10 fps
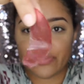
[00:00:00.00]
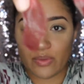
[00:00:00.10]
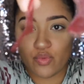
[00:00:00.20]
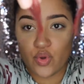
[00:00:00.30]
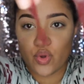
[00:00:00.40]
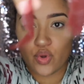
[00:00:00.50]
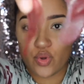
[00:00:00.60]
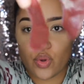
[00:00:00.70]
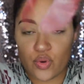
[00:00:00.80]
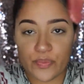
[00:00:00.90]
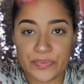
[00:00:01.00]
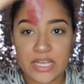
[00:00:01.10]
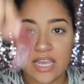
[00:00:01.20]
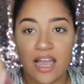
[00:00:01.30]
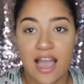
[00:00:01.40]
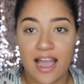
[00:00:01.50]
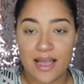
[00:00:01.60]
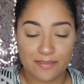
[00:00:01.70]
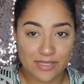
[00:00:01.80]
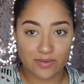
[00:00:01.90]
Woo.
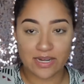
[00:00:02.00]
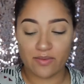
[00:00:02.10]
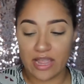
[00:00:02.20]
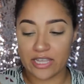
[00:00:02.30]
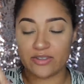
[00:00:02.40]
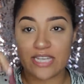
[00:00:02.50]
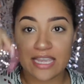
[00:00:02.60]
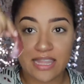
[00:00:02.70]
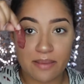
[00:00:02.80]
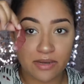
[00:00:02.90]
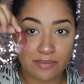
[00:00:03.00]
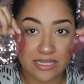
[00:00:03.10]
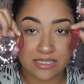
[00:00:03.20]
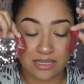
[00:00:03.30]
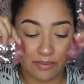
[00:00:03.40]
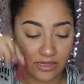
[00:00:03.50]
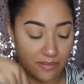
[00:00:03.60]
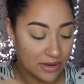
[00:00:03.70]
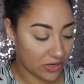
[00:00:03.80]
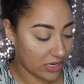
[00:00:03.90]
So anyway, you take them and you basically put
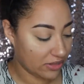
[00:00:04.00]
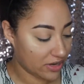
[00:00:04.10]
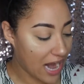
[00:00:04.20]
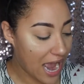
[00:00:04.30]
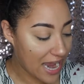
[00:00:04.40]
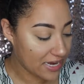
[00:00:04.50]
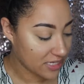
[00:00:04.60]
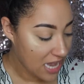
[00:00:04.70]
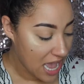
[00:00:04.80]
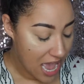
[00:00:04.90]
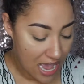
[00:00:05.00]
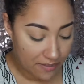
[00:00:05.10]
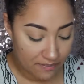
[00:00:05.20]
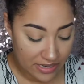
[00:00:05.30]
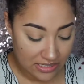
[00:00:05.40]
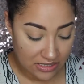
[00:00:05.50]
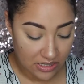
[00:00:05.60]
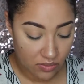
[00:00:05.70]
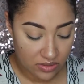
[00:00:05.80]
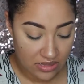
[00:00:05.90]
them underneath your eyes.
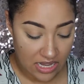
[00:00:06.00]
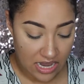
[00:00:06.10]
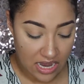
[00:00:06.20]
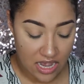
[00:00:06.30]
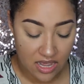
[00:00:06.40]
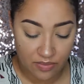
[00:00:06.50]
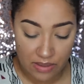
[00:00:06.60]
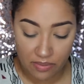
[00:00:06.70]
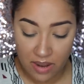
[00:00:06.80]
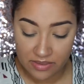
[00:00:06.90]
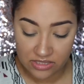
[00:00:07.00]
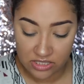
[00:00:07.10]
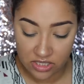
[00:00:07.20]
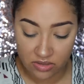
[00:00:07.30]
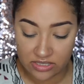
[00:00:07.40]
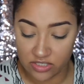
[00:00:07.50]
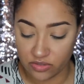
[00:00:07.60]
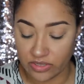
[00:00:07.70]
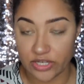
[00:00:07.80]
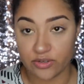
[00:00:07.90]
Basically what they promise to do is
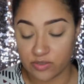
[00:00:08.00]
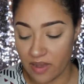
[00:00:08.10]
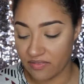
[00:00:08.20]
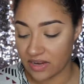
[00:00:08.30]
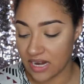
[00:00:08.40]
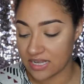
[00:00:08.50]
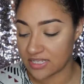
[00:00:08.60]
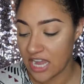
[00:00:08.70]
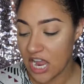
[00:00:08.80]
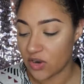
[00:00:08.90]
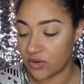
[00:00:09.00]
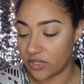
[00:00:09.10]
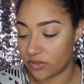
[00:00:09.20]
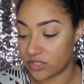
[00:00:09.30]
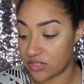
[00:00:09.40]
to reduce puffiness, reduce